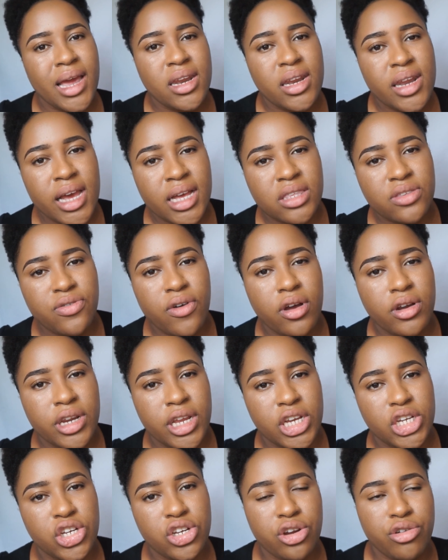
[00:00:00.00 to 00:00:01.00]
next
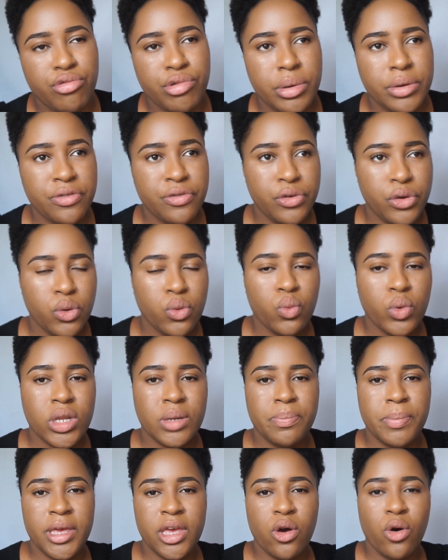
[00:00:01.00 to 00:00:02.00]
foundation review would
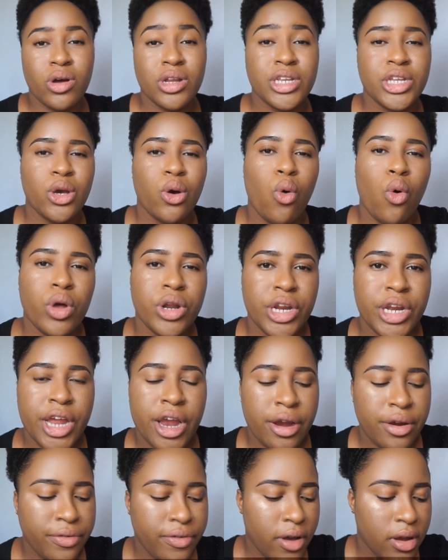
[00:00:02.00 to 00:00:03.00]
be on the
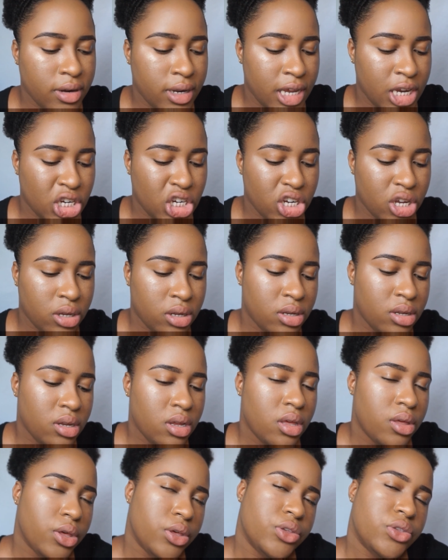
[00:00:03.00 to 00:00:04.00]
Ordinary foundation,
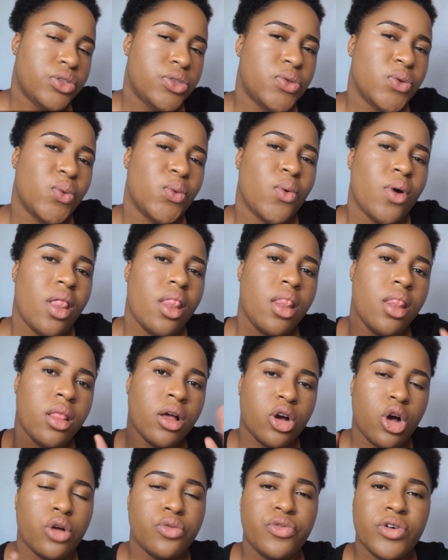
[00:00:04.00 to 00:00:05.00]
so look
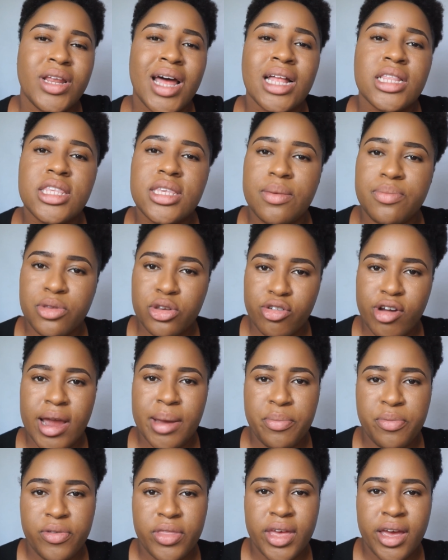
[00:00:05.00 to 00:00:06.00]
out for that,
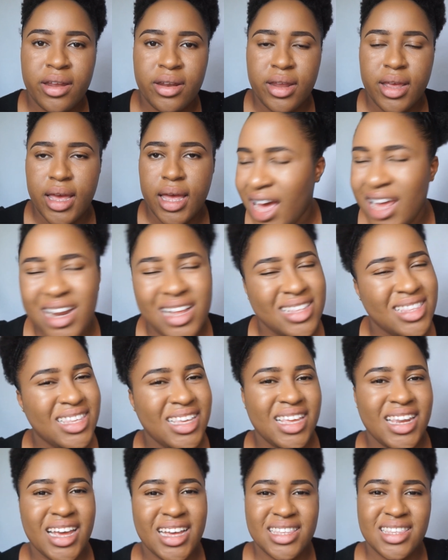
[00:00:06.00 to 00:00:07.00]
subscribe to that, and I'll see you
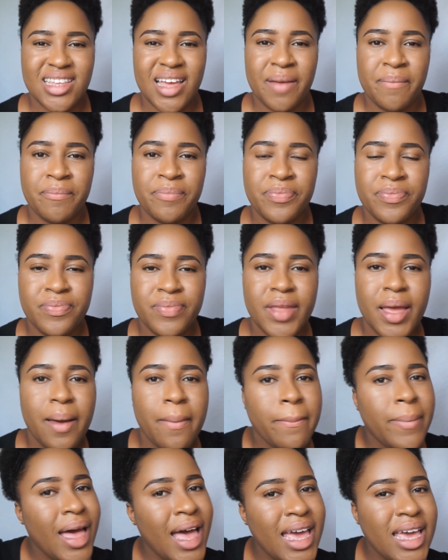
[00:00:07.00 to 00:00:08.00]
next time.
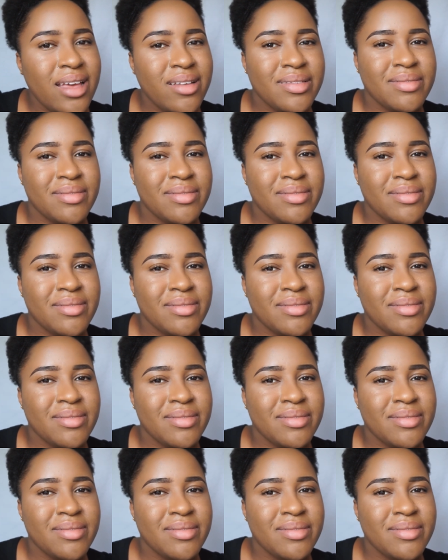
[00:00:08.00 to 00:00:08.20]
Bye.